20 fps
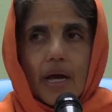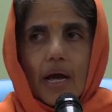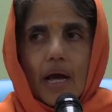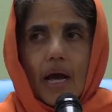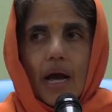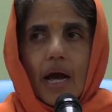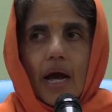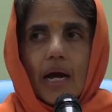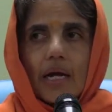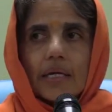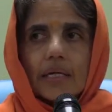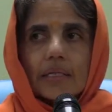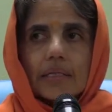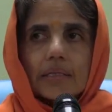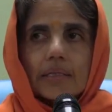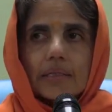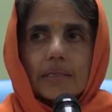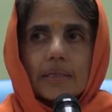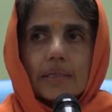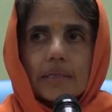
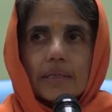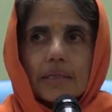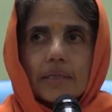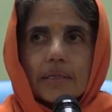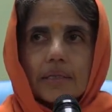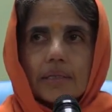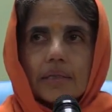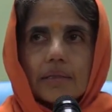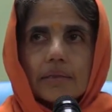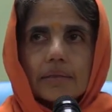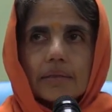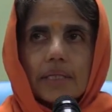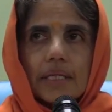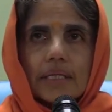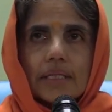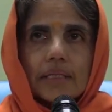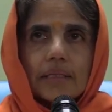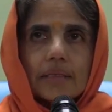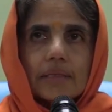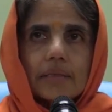and
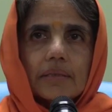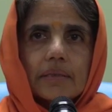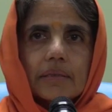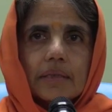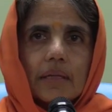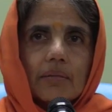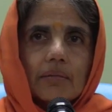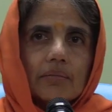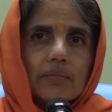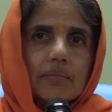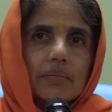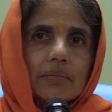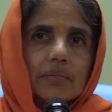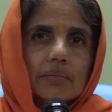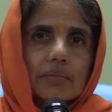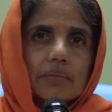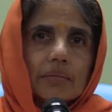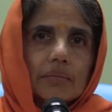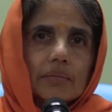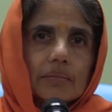there is
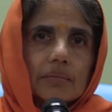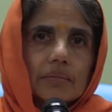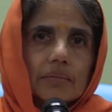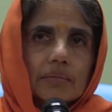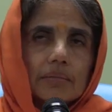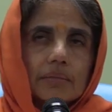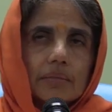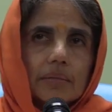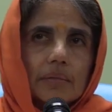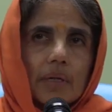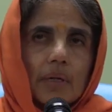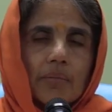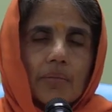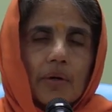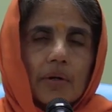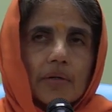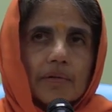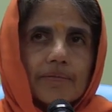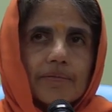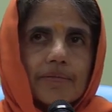some
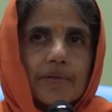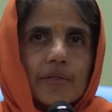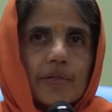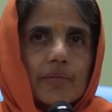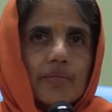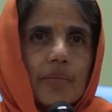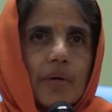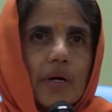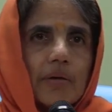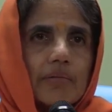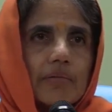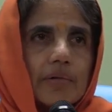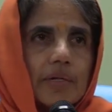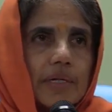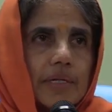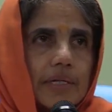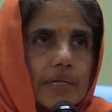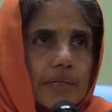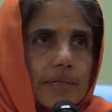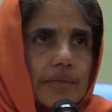amorphous
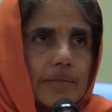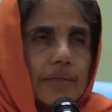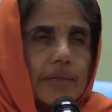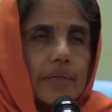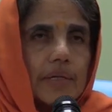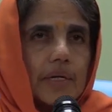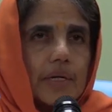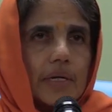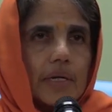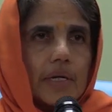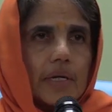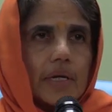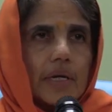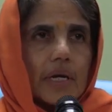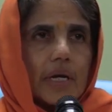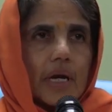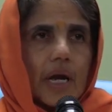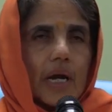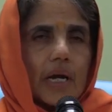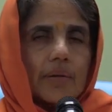boundaries
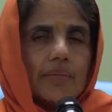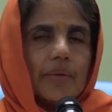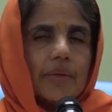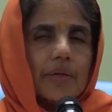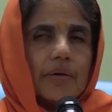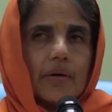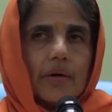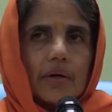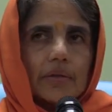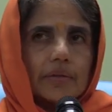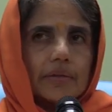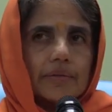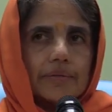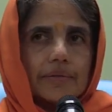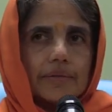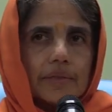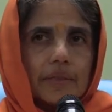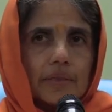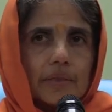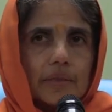and because of
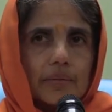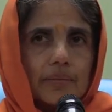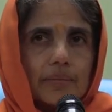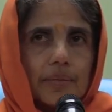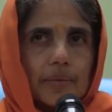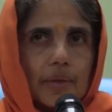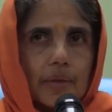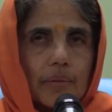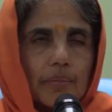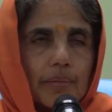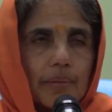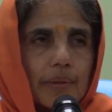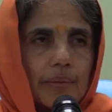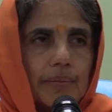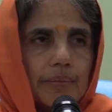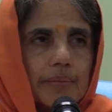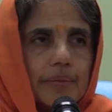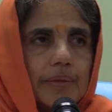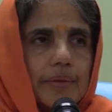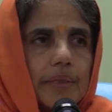certain
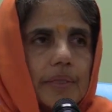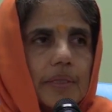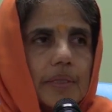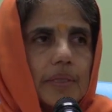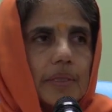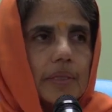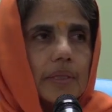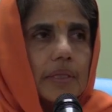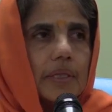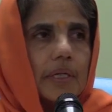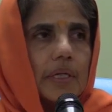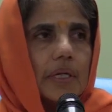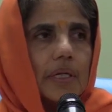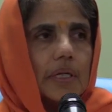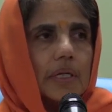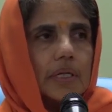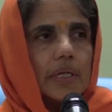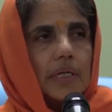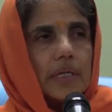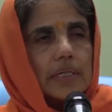problems,
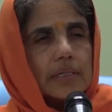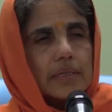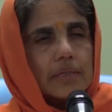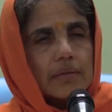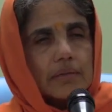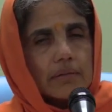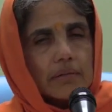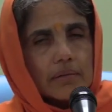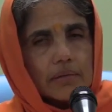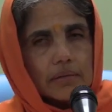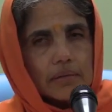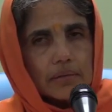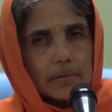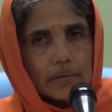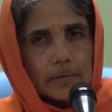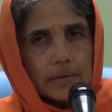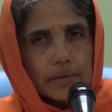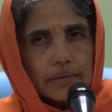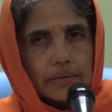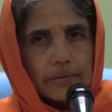control
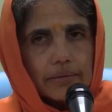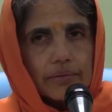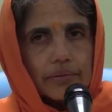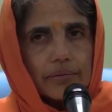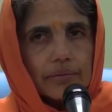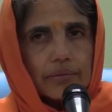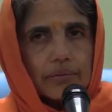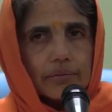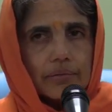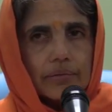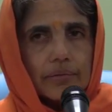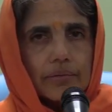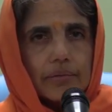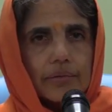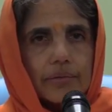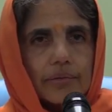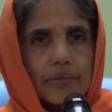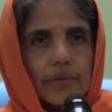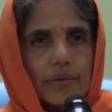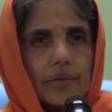
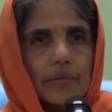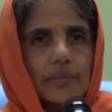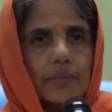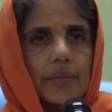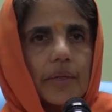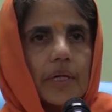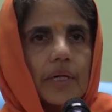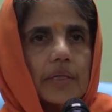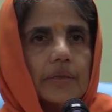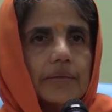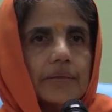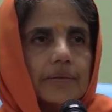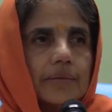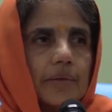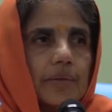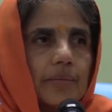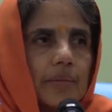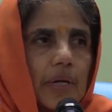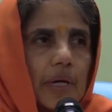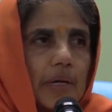issues on part of
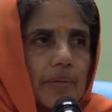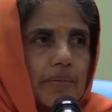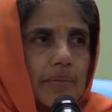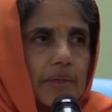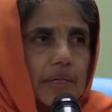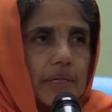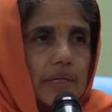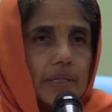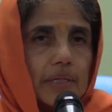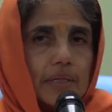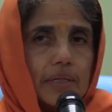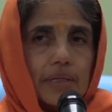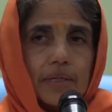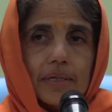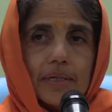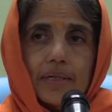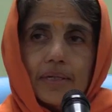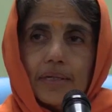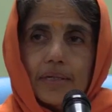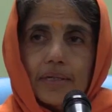the primary
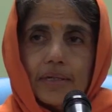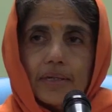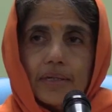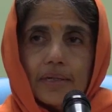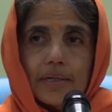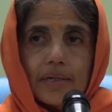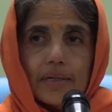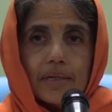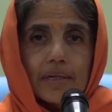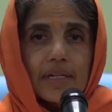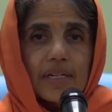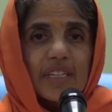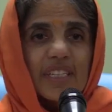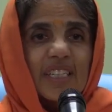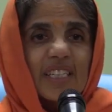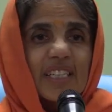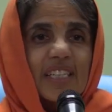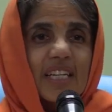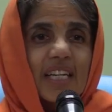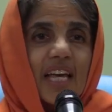
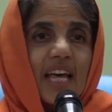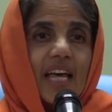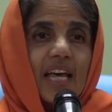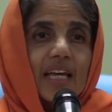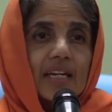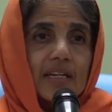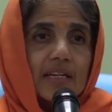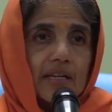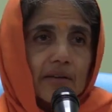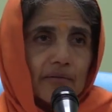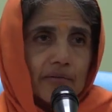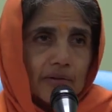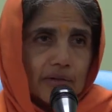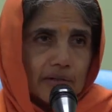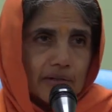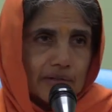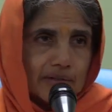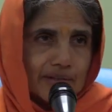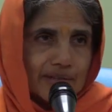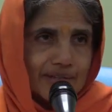scare
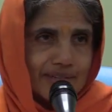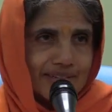givers.